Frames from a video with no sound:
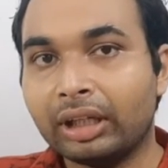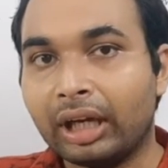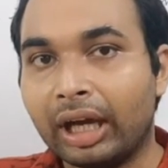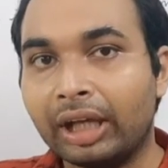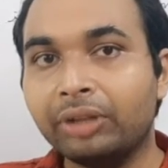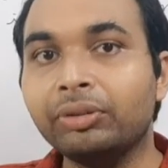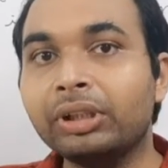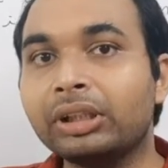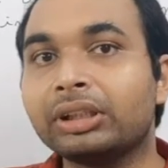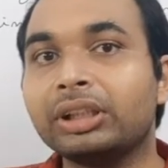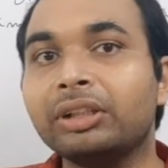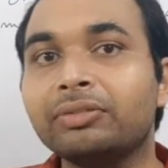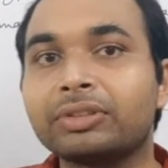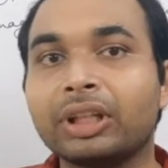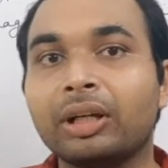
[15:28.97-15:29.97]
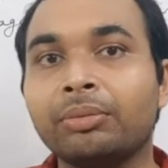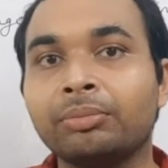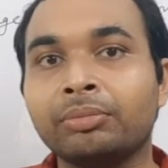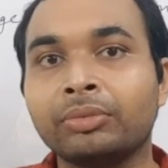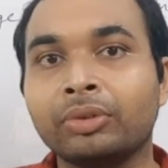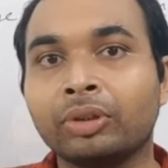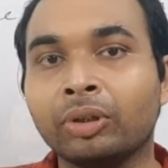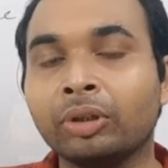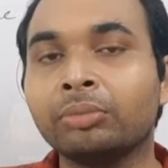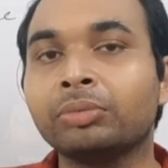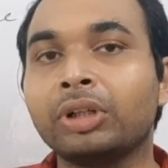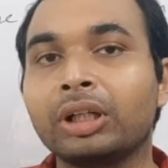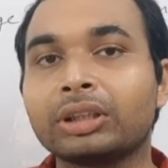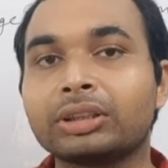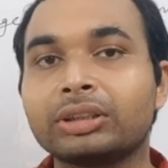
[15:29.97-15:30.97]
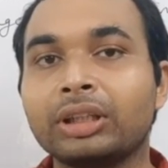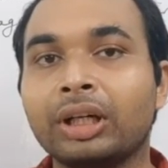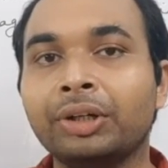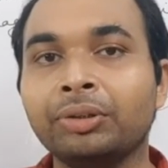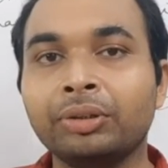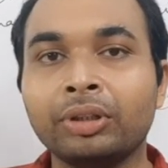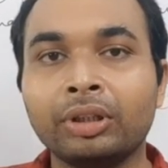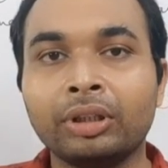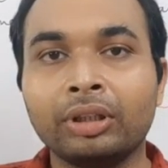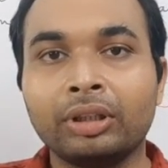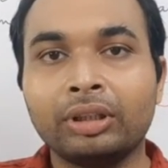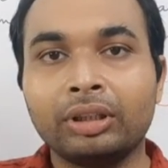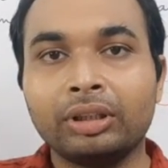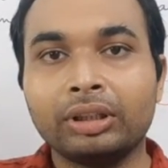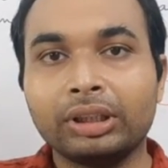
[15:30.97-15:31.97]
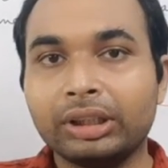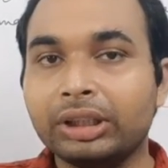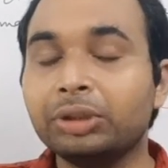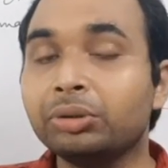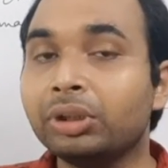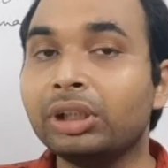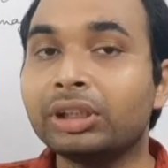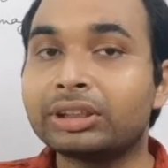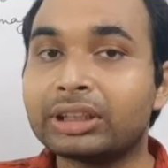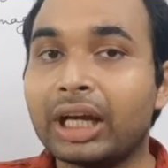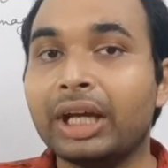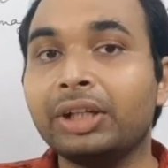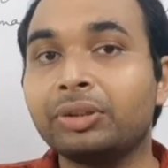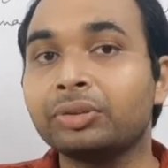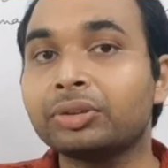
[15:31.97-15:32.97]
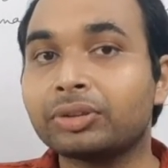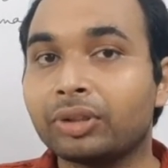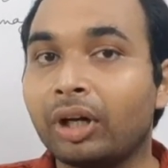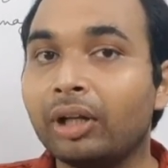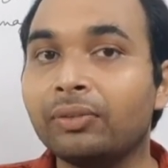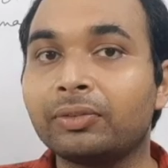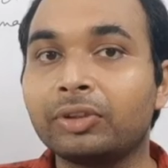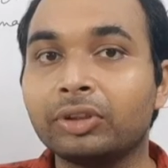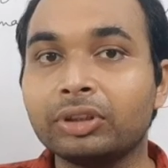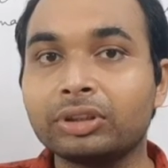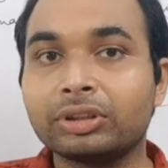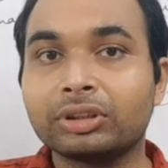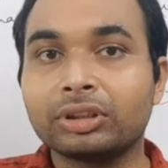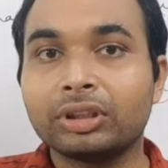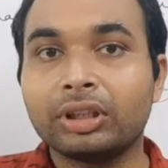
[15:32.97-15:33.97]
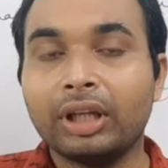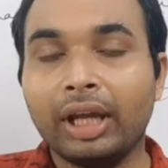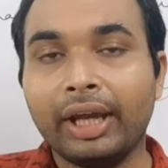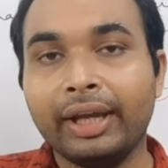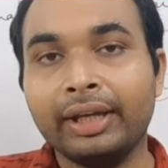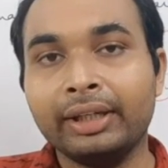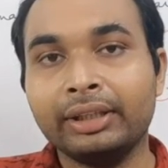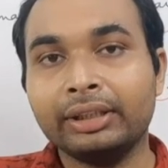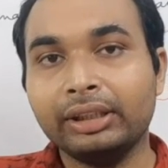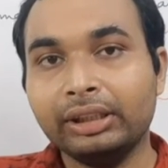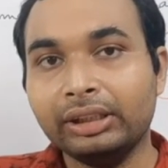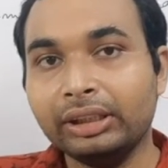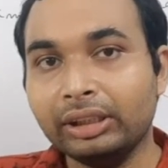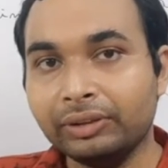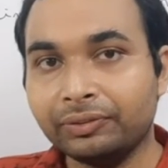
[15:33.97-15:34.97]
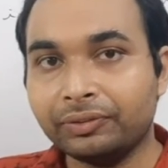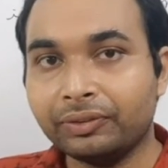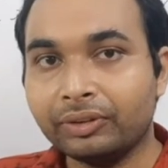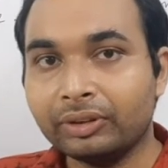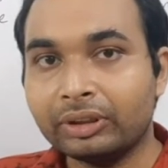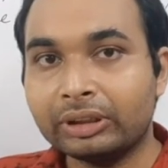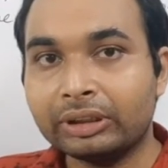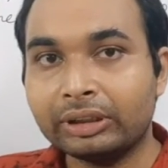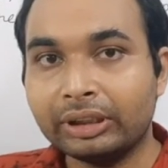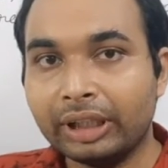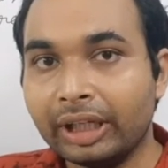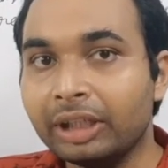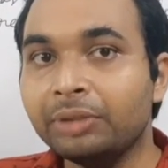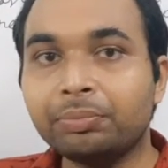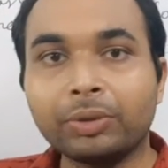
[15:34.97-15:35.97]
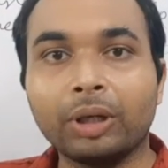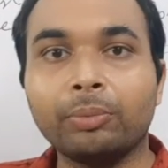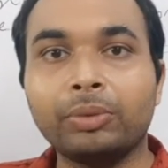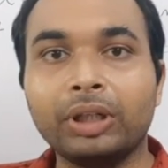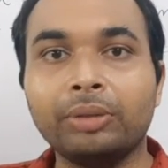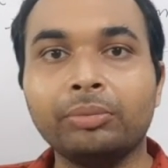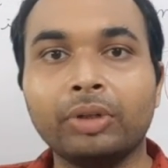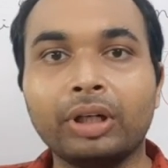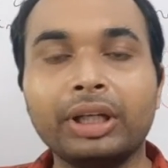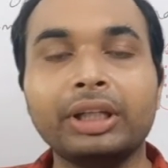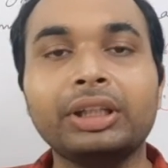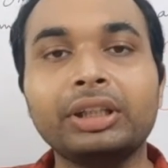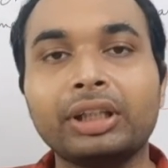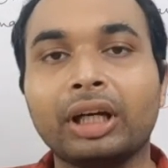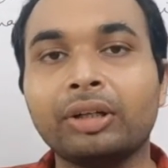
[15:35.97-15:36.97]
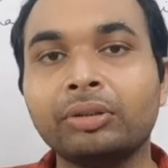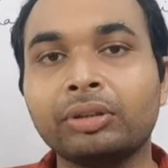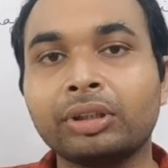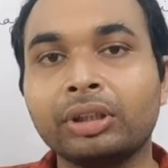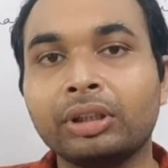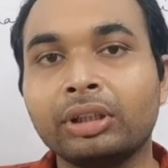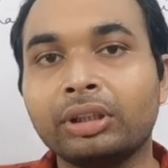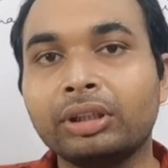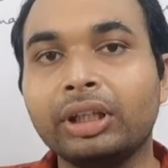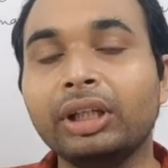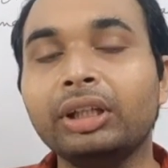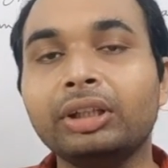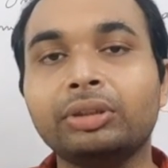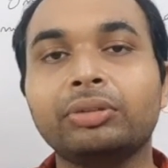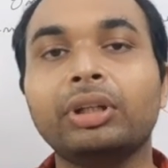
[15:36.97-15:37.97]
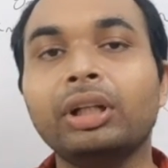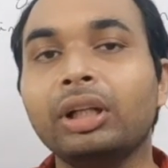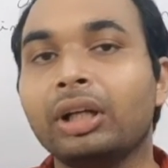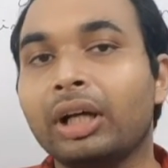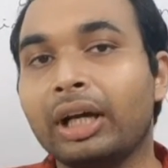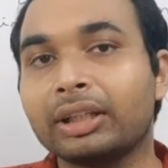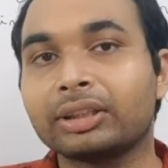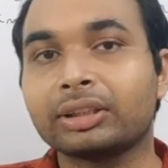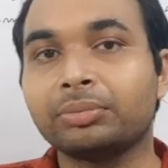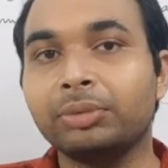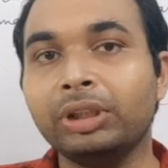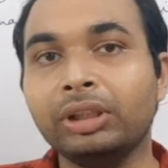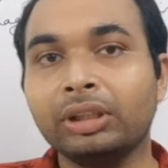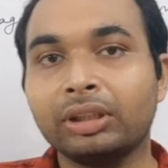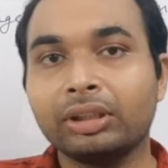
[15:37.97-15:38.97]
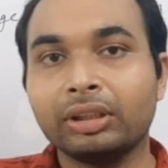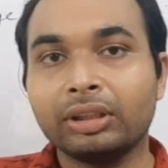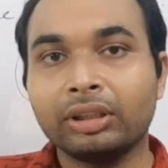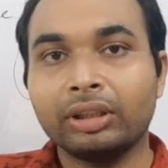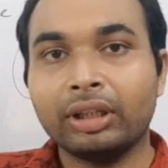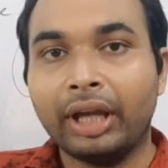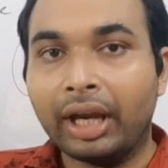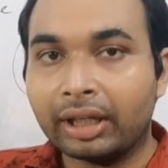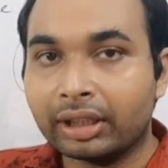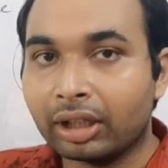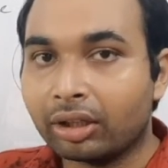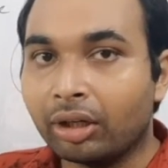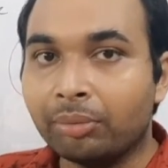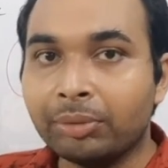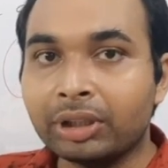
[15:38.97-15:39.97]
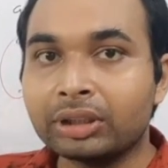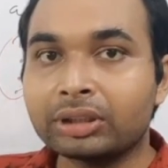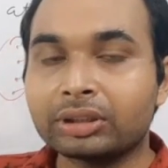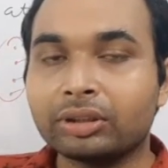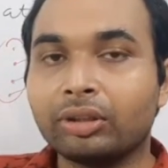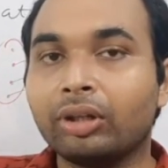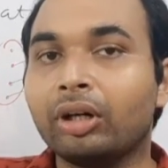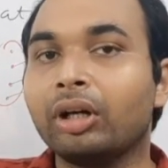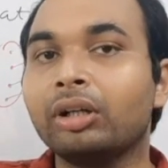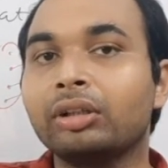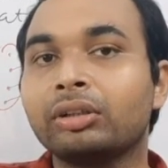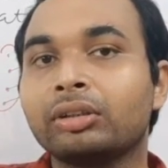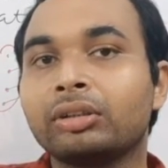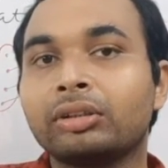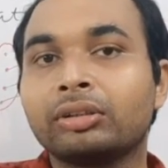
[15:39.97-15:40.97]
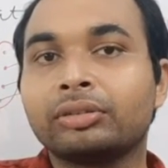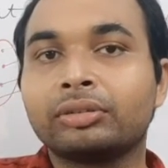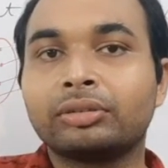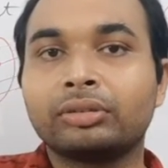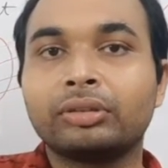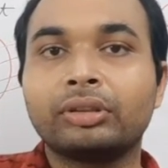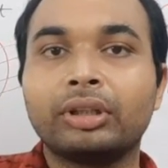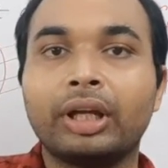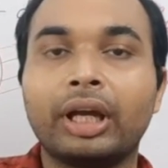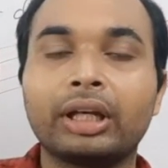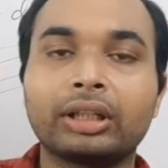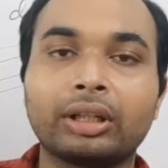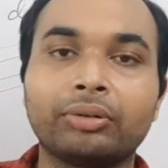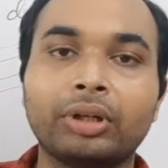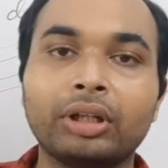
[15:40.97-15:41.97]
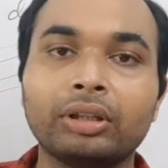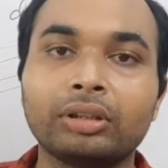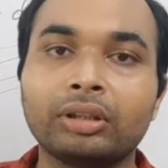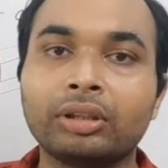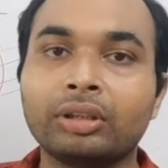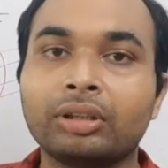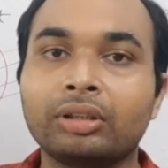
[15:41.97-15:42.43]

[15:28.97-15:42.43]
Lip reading: I will give some homeworks now. You will try to solve those, and if any problem or any doubt, then you will ask me at the comments or at our